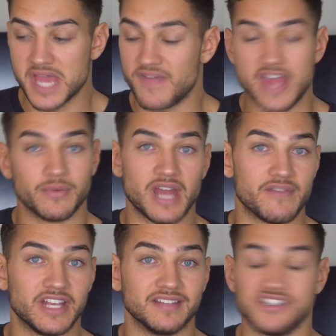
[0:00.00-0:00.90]
If anyone
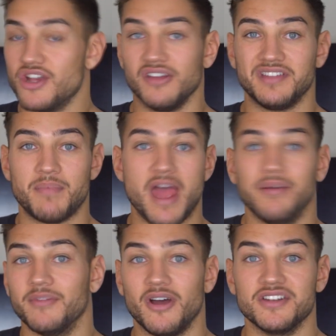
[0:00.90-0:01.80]
ever gets a chance to
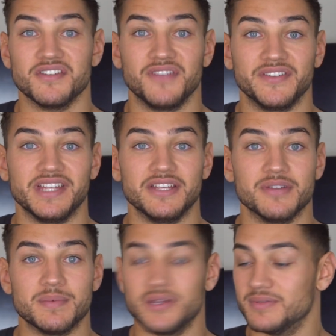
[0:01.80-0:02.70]
pair it with 150
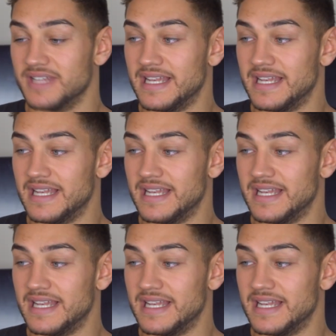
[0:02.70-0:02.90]
UE booms,